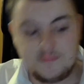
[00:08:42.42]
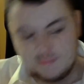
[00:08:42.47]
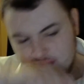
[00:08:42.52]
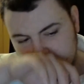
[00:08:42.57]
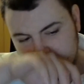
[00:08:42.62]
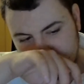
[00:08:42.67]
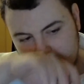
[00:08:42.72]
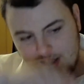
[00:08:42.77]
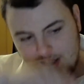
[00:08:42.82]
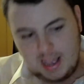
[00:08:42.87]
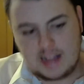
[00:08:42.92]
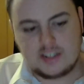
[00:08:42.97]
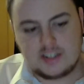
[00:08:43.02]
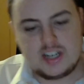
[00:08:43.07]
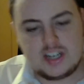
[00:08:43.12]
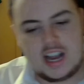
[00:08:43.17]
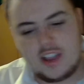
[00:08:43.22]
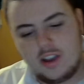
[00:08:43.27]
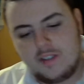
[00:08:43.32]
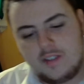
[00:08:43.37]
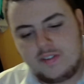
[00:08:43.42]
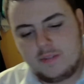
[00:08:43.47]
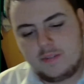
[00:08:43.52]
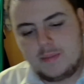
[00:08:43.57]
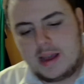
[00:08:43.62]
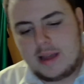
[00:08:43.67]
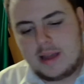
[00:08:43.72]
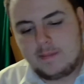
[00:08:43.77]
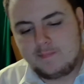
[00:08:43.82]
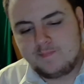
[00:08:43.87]
But yeah, Jaguar For
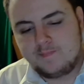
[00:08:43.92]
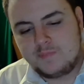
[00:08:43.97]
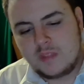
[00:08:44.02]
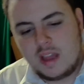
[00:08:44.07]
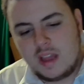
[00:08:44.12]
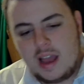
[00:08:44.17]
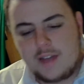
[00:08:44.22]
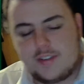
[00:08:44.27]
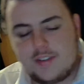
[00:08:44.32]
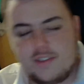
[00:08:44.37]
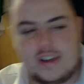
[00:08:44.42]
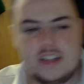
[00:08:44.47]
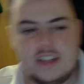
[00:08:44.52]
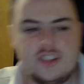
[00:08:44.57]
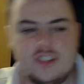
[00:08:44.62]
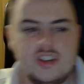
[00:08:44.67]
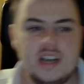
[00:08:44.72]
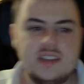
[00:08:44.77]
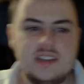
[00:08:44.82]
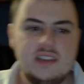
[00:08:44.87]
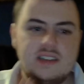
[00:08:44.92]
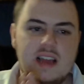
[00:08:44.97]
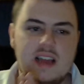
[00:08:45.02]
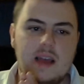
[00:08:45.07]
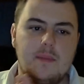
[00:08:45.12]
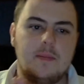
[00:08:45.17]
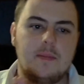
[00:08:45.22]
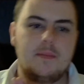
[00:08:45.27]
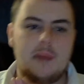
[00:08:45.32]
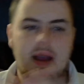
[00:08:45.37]
Men. If you're interested,
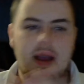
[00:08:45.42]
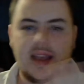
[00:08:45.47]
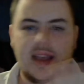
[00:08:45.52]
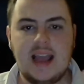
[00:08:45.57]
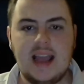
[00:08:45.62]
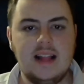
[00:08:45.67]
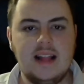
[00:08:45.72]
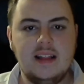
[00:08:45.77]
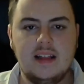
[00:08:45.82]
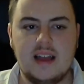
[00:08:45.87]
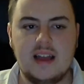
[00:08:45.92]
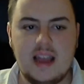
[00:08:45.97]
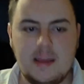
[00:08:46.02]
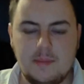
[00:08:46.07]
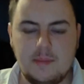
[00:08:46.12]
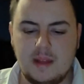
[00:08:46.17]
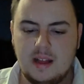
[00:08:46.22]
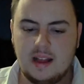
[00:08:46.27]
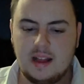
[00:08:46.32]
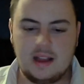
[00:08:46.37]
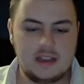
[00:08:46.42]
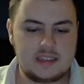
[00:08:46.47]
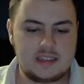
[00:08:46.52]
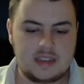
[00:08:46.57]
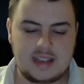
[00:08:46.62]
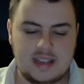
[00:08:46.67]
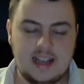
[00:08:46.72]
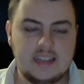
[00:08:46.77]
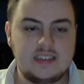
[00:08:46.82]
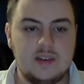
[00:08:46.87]
it's a
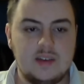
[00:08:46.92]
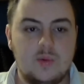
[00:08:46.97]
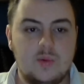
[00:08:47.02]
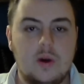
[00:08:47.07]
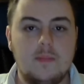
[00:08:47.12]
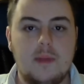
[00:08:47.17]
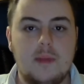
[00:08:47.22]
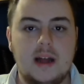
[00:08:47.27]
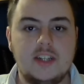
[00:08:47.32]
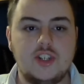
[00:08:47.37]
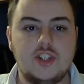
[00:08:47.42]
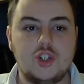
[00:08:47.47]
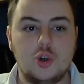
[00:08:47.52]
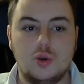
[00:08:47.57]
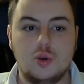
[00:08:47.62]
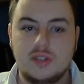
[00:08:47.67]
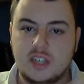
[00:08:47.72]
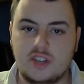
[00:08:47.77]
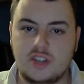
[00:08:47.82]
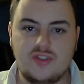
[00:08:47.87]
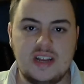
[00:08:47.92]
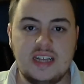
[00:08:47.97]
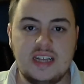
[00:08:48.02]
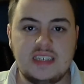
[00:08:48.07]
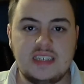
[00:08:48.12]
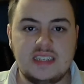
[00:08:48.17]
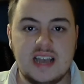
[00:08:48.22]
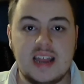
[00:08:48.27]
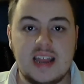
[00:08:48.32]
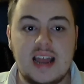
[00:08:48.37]
case like one man show. It's a great
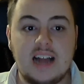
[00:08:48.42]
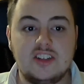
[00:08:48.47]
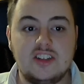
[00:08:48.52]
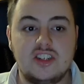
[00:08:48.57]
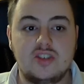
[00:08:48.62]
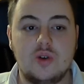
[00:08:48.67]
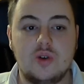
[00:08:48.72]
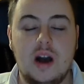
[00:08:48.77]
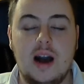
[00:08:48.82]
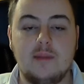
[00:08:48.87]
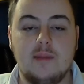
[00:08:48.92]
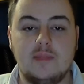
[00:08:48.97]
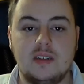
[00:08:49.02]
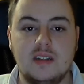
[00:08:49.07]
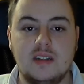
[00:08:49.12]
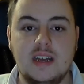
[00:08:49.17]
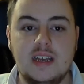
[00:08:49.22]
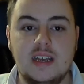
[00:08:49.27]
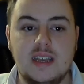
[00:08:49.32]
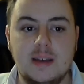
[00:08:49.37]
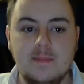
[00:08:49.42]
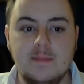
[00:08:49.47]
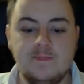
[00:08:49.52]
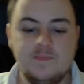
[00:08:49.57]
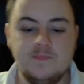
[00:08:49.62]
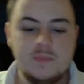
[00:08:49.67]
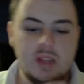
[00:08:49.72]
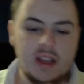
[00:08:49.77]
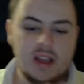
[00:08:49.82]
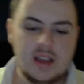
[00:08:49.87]
scent, I just don't happen to like it.
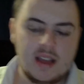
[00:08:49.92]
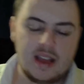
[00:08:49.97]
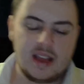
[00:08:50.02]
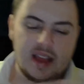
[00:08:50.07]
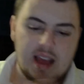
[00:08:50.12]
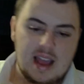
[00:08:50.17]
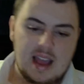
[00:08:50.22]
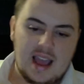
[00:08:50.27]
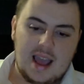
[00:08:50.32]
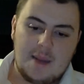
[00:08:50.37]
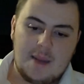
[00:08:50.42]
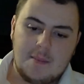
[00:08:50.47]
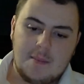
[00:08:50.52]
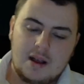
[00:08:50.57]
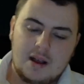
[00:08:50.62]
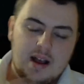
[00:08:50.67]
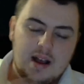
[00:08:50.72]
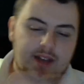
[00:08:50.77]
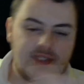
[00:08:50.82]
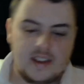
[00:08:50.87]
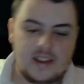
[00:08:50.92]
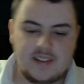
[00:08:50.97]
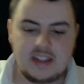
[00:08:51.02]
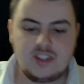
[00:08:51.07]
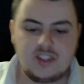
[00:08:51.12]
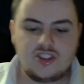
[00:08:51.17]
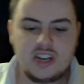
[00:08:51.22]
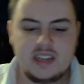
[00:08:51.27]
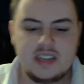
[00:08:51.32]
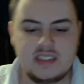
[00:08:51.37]
If you're
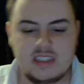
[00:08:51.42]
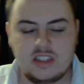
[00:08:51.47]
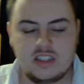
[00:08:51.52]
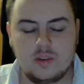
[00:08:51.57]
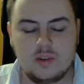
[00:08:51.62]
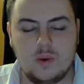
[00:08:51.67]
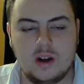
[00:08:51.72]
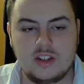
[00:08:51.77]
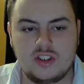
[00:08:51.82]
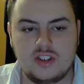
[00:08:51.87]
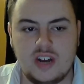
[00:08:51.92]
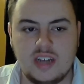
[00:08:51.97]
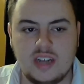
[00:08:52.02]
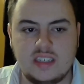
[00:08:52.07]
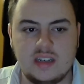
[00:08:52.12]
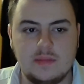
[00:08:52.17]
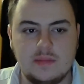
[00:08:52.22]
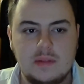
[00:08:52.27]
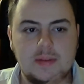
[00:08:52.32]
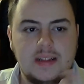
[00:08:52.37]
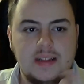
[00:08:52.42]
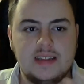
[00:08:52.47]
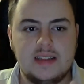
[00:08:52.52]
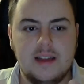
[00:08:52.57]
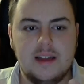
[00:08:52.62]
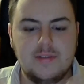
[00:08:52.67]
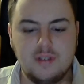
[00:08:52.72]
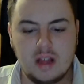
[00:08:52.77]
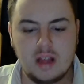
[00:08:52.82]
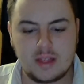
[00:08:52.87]
interested and you want to try something a bit
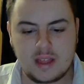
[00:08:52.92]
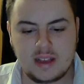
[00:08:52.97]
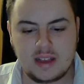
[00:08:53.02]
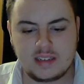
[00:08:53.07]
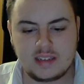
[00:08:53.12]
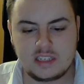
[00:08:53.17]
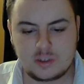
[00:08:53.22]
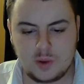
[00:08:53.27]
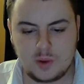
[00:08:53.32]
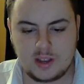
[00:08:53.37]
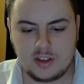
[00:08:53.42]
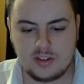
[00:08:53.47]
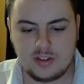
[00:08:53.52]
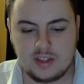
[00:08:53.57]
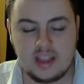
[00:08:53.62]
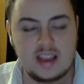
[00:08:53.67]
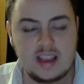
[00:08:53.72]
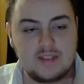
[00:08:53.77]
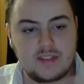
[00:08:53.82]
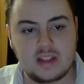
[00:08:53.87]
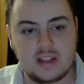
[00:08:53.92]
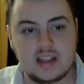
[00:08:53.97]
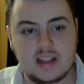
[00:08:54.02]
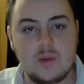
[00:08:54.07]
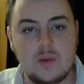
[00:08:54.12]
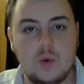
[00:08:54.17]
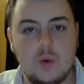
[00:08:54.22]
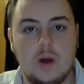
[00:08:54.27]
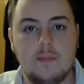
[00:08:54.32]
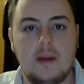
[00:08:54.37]
different, I think this is quite unique. If you like
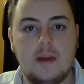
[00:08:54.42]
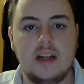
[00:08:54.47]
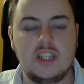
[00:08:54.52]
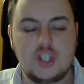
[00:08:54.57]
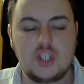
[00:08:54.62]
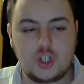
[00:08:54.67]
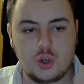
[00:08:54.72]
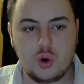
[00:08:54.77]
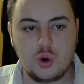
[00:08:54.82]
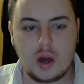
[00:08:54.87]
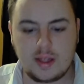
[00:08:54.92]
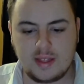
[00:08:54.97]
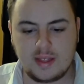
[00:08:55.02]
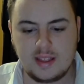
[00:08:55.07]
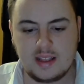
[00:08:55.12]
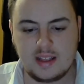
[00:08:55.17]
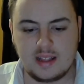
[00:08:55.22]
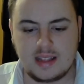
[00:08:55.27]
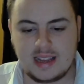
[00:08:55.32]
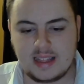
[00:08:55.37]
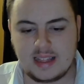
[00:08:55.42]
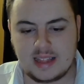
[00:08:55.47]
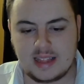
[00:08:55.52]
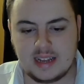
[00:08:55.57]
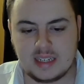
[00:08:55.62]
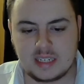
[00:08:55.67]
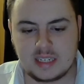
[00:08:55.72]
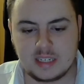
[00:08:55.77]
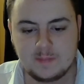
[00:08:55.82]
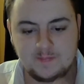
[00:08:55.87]
one man show, I think you'd like
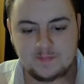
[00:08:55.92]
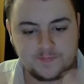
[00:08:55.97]
this.